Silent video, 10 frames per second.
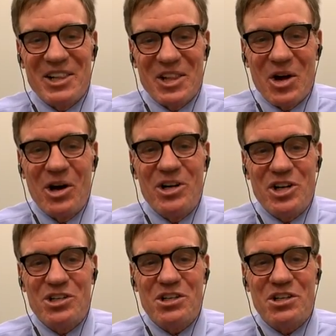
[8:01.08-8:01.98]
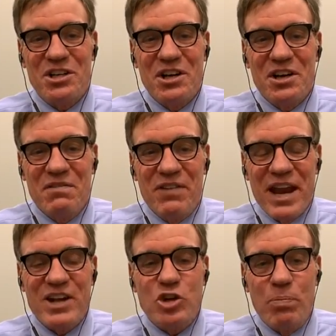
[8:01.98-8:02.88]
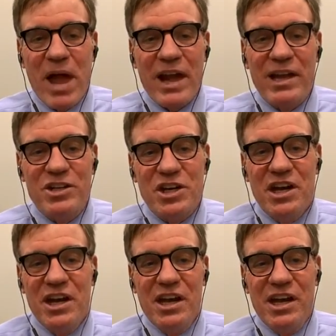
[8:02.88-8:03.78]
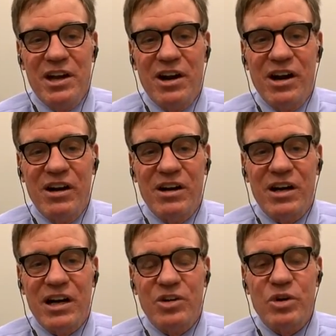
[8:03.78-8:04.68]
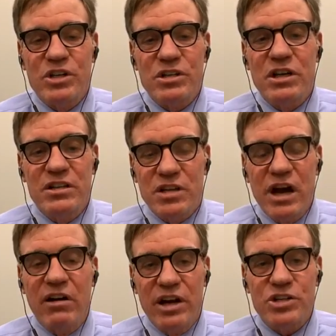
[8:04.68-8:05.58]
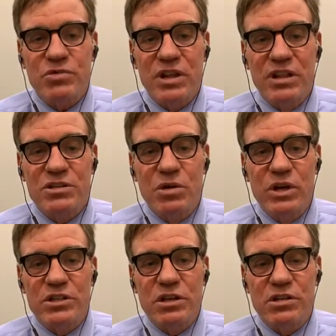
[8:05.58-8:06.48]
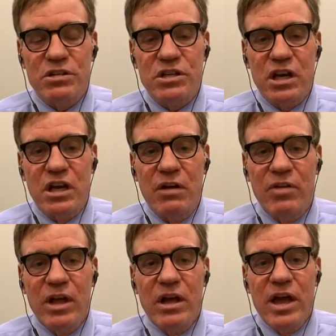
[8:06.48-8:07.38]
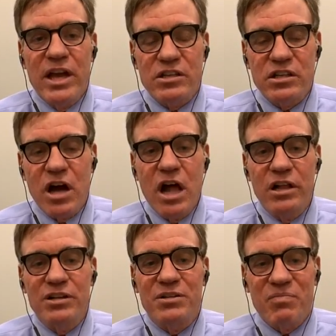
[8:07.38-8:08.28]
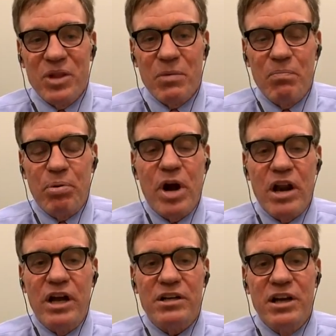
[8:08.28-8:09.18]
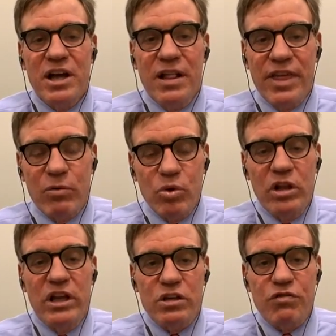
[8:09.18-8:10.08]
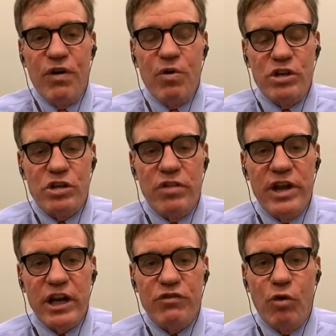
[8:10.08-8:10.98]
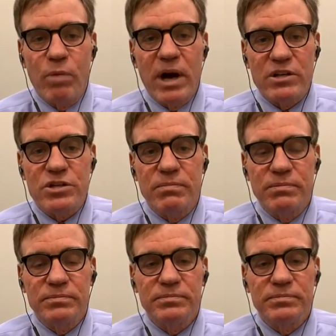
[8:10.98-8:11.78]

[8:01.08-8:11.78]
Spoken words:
largest financial package in our country's entire history. So this is a solid product that really is focused on the next 4 months.